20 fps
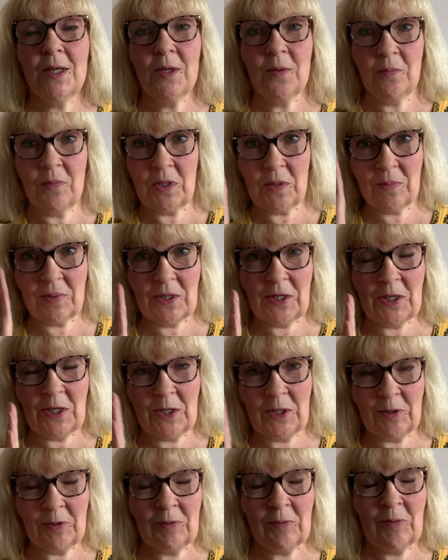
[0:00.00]
me being
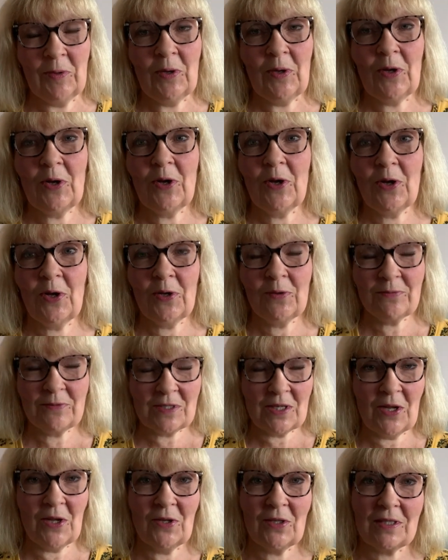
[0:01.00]
in half
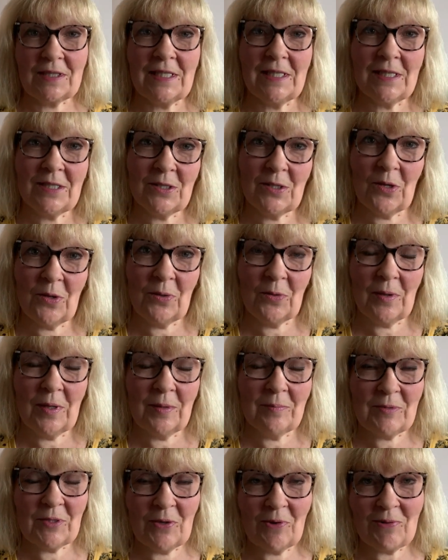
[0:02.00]
darkness. So
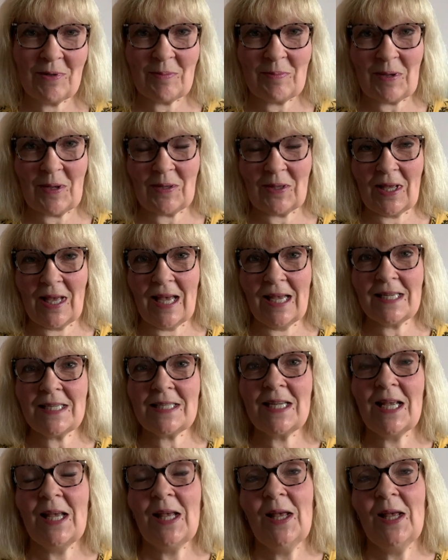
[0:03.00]
I'm sorry about that.